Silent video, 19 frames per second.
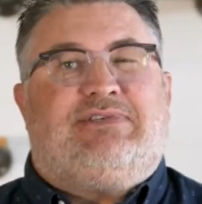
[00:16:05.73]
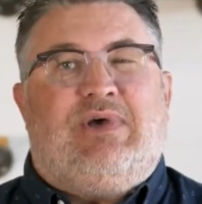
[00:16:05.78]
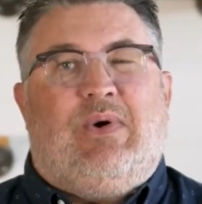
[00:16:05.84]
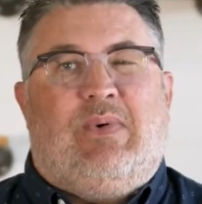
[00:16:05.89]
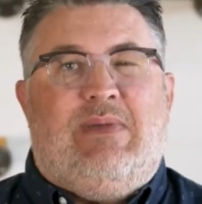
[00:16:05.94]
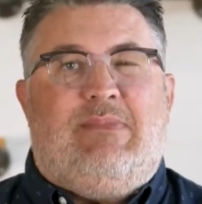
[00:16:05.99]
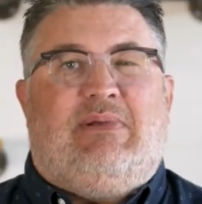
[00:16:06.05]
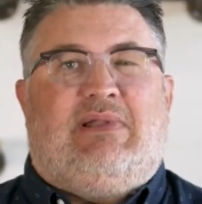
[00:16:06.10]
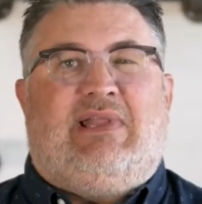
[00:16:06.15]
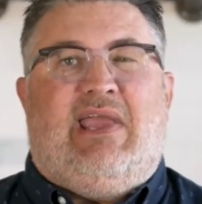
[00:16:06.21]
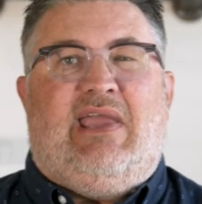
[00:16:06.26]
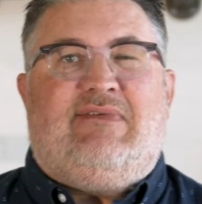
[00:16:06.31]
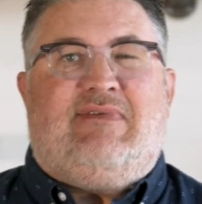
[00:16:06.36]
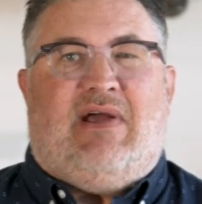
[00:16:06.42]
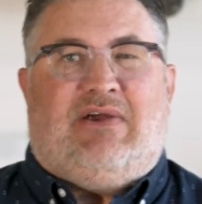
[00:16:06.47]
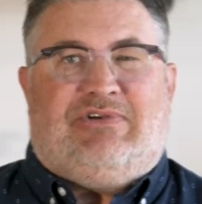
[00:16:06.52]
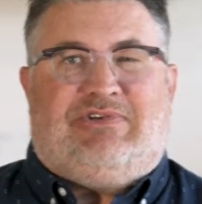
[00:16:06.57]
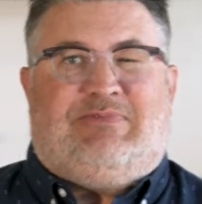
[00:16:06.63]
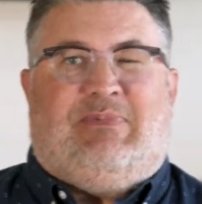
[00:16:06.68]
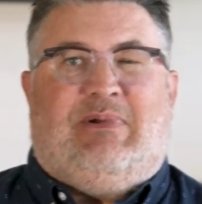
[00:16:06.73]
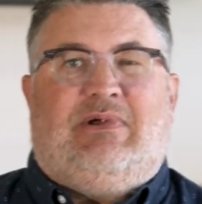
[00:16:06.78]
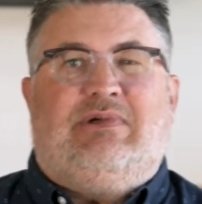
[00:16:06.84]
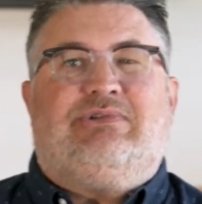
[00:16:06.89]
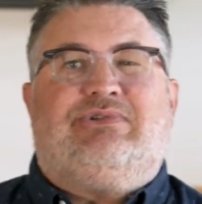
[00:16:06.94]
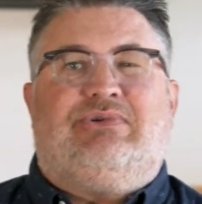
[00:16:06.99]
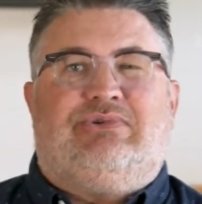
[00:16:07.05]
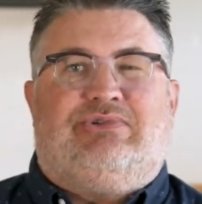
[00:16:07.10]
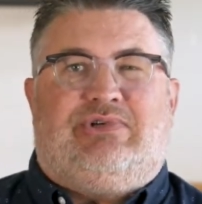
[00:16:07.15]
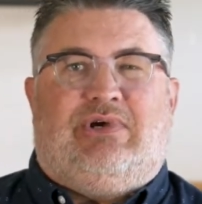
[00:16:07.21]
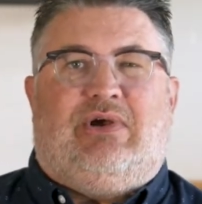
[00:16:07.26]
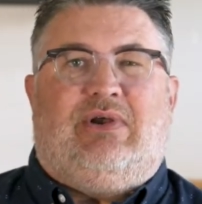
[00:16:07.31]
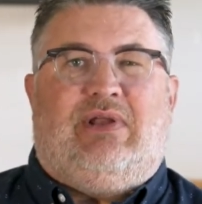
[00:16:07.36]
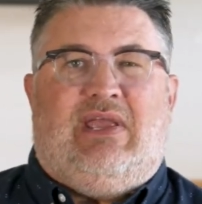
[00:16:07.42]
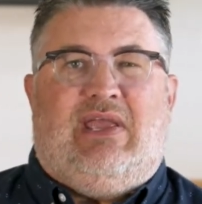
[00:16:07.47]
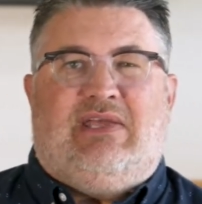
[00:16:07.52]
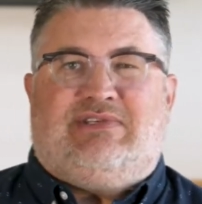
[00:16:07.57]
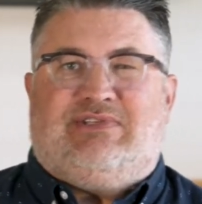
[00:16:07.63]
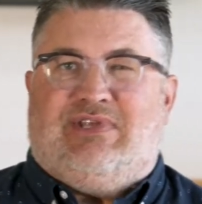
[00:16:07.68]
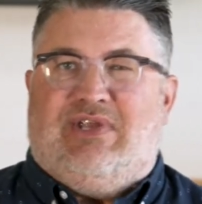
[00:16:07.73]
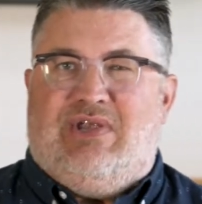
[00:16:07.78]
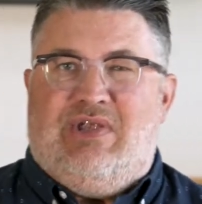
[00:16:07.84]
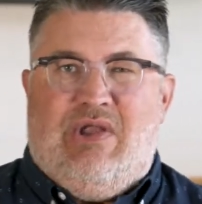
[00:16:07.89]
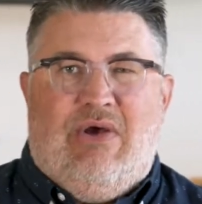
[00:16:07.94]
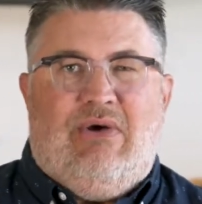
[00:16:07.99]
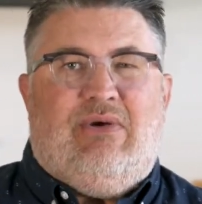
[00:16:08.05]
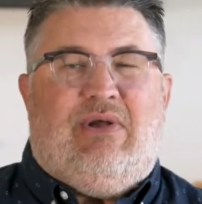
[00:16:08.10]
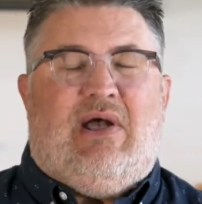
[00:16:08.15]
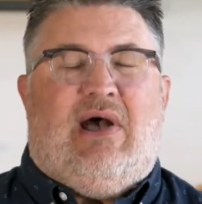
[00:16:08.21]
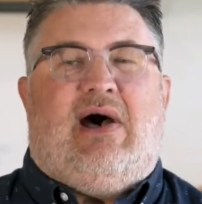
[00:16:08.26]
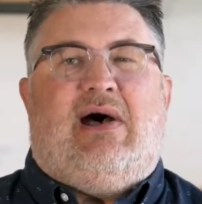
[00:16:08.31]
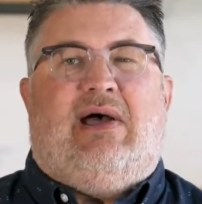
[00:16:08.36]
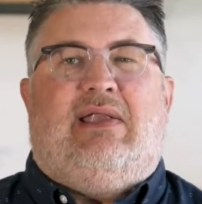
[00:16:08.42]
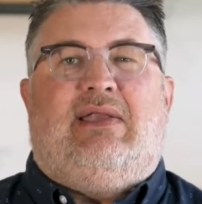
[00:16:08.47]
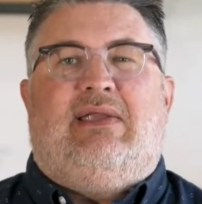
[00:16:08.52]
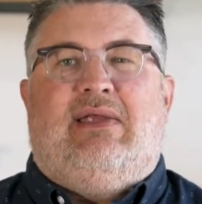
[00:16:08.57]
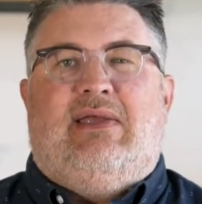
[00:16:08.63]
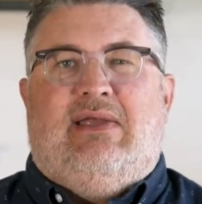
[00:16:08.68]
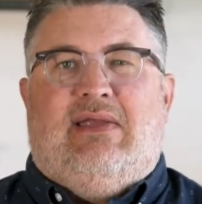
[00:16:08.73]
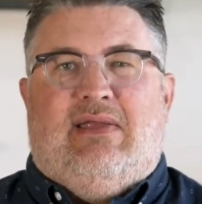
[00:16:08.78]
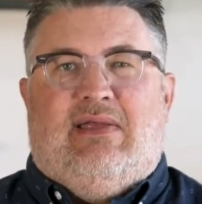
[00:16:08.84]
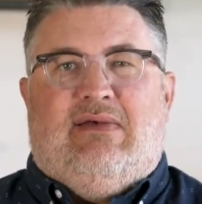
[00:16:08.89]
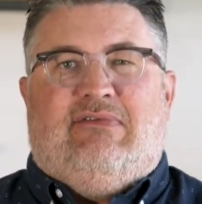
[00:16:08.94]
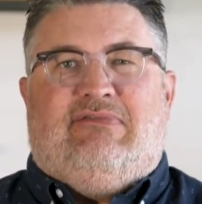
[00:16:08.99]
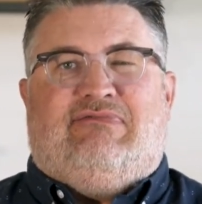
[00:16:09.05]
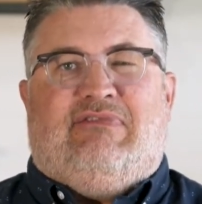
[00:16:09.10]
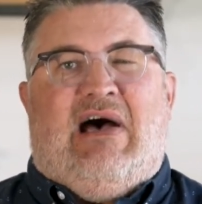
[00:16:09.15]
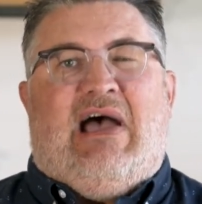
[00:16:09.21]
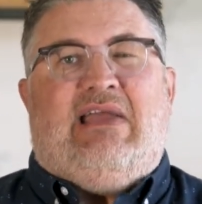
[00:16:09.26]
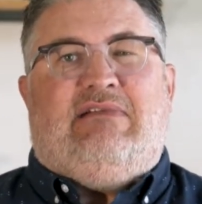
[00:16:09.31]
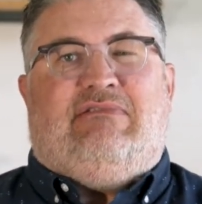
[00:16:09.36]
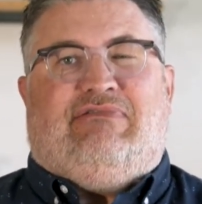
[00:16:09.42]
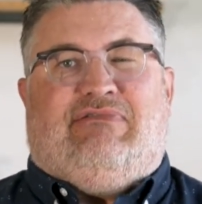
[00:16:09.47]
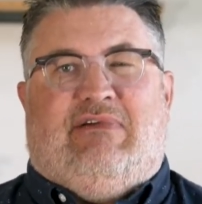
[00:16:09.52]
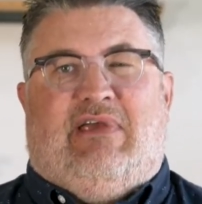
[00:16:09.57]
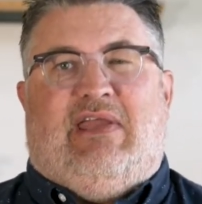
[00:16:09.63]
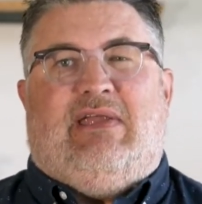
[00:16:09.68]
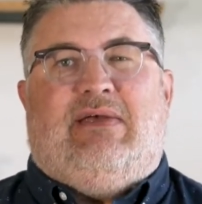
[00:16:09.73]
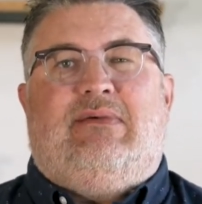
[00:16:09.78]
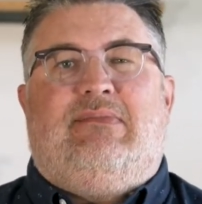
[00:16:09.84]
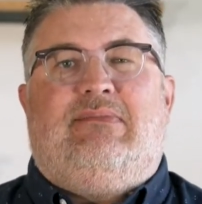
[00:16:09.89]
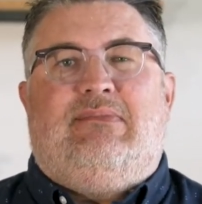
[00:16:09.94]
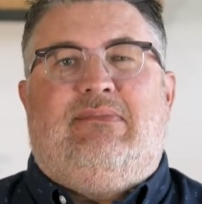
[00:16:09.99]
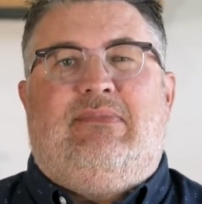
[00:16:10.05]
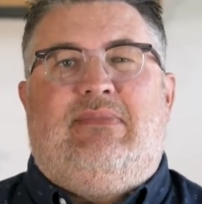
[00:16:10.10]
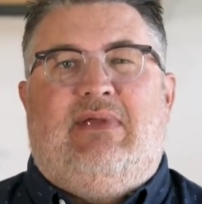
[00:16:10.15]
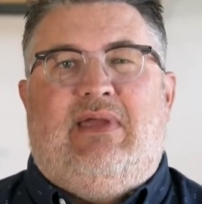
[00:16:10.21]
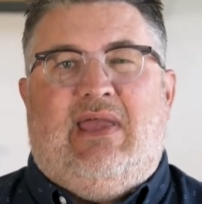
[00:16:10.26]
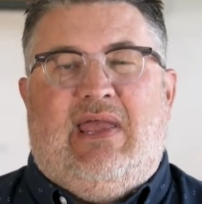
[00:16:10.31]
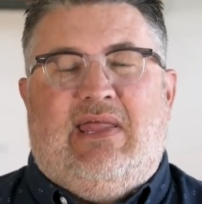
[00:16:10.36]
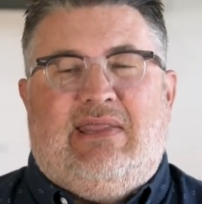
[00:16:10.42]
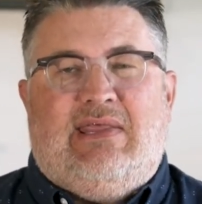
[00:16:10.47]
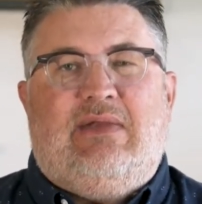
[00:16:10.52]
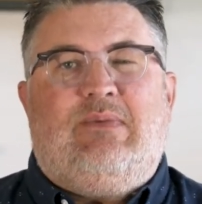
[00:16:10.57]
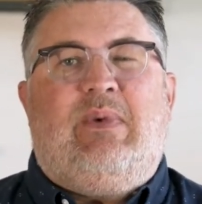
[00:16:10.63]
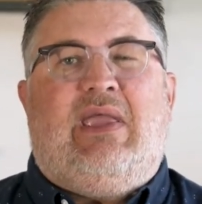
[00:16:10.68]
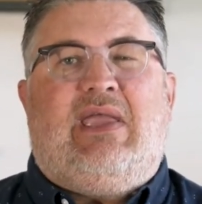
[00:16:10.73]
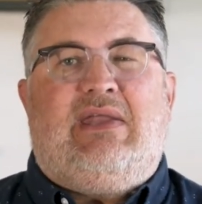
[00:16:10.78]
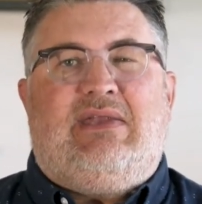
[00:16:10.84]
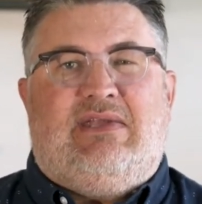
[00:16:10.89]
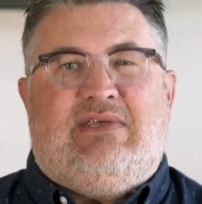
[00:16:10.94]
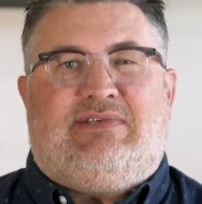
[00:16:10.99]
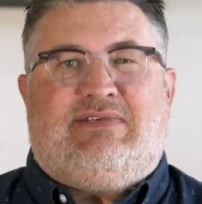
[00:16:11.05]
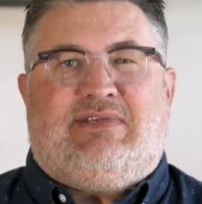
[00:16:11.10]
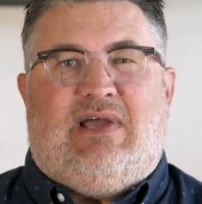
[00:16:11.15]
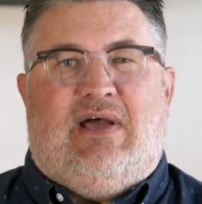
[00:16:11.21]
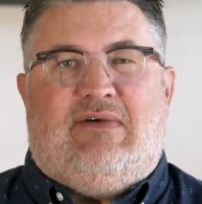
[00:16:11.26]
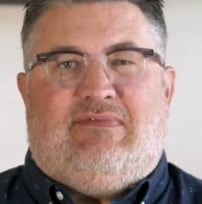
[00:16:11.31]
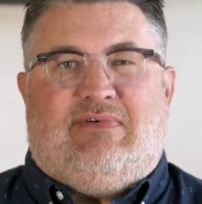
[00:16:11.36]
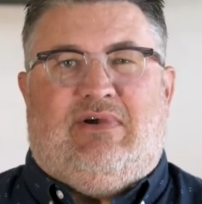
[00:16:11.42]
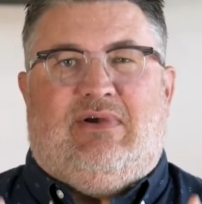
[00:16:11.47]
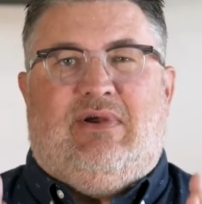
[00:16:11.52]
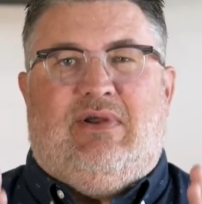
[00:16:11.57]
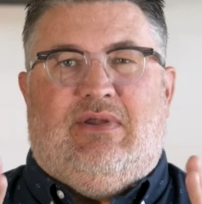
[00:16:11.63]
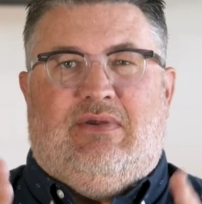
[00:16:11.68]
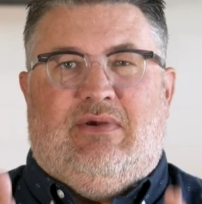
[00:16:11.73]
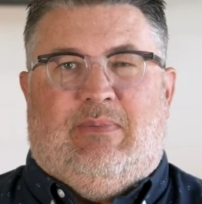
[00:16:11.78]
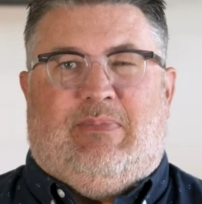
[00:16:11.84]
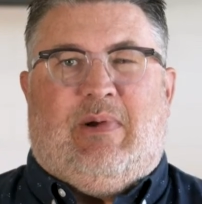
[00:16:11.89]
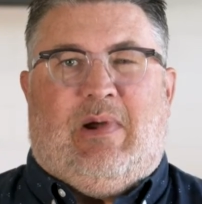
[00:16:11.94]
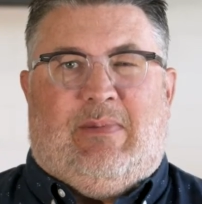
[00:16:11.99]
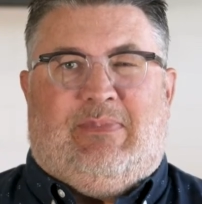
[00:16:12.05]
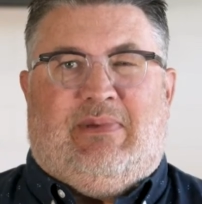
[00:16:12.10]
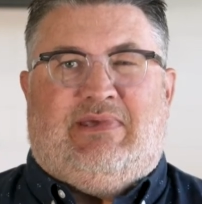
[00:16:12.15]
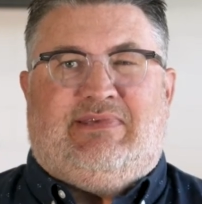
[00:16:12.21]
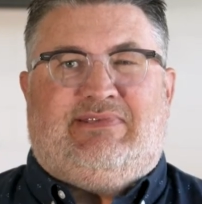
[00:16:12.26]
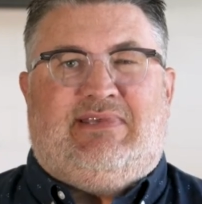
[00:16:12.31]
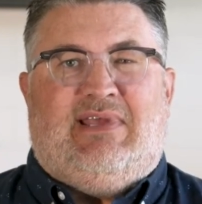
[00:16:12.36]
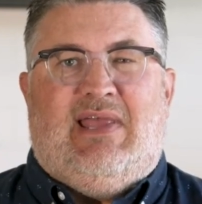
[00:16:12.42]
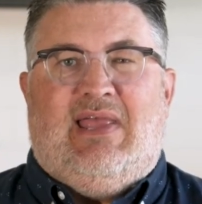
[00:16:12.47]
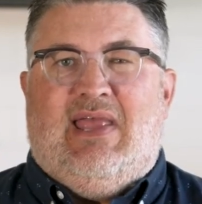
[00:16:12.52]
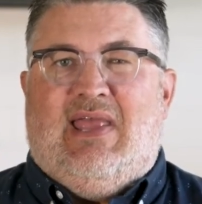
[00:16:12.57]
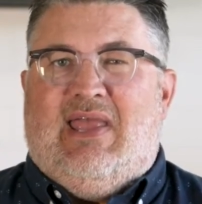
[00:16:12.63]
so we believe our spiritual journey is to know God, find freedom, and then we can discover your purpose.